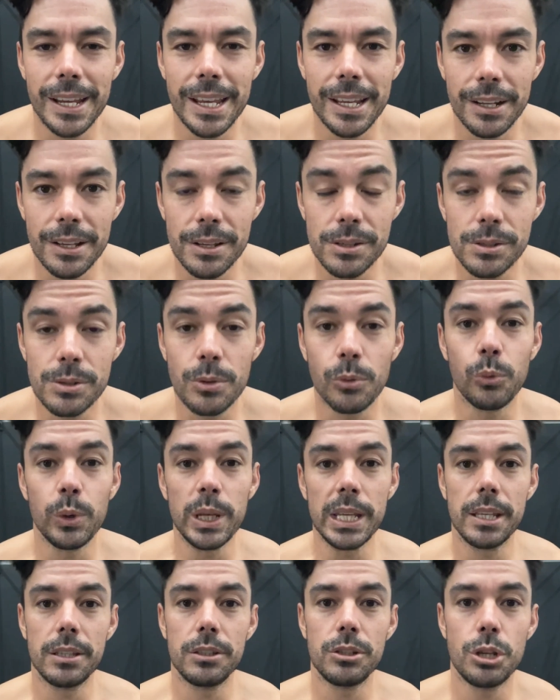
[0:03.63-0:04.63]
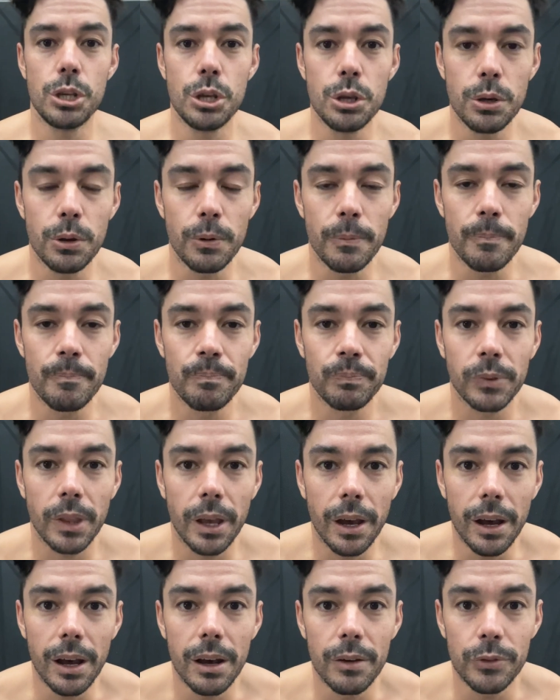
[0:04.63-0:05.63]
It is week 2
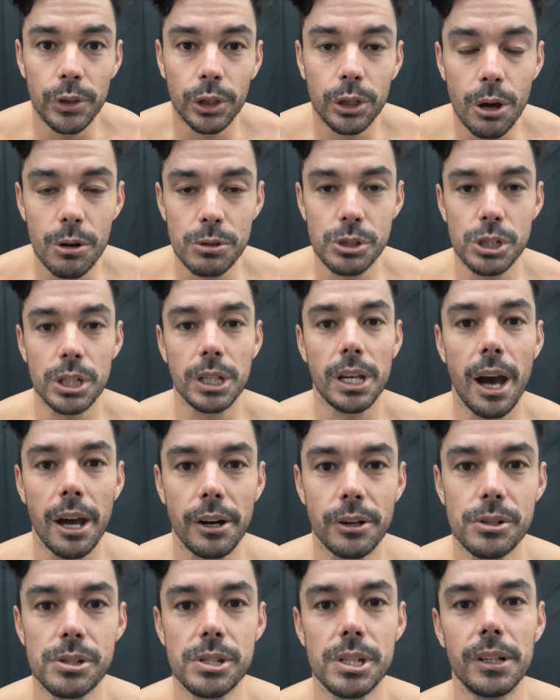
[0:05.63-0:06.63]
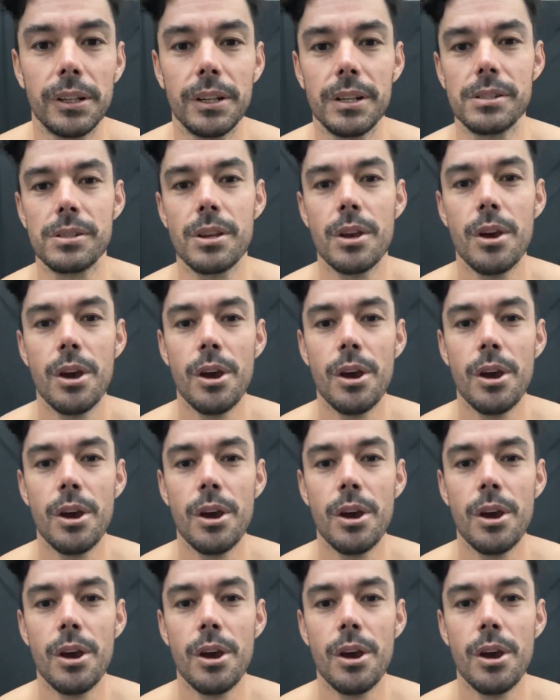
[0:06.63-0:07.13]
of the Coaching Cotter series,